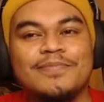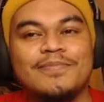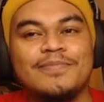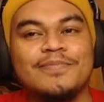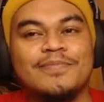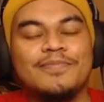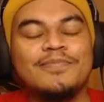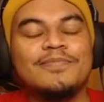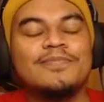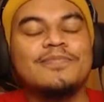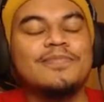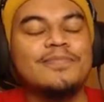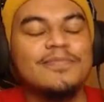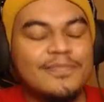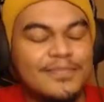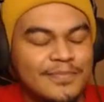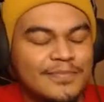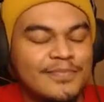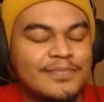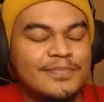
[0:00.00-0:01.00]

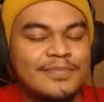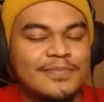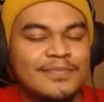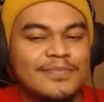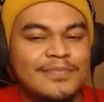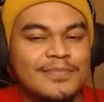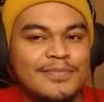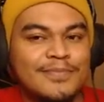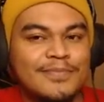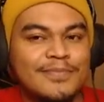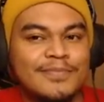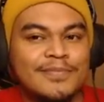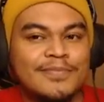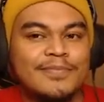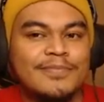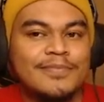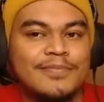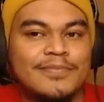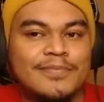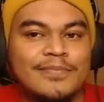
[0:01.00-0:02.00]

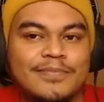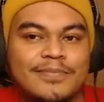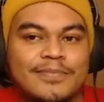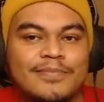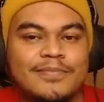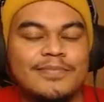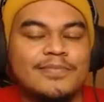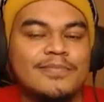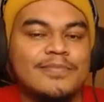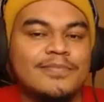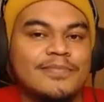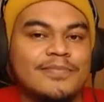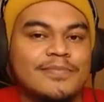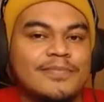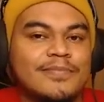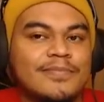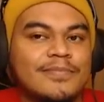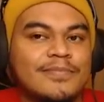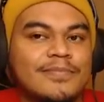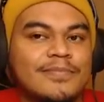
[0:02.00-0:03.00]

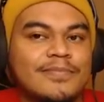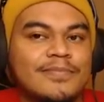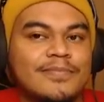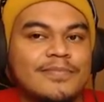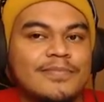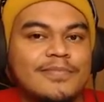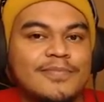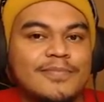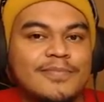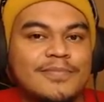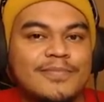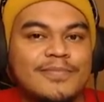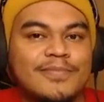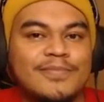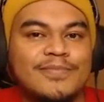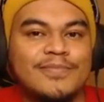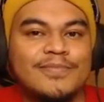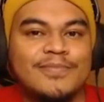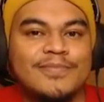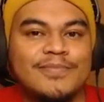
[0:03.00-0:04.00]

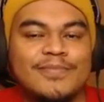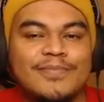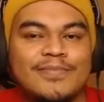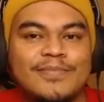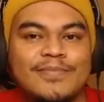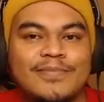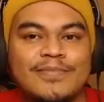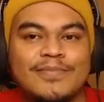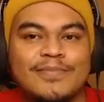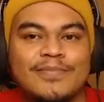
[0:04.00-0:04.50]
The person shown says nothing.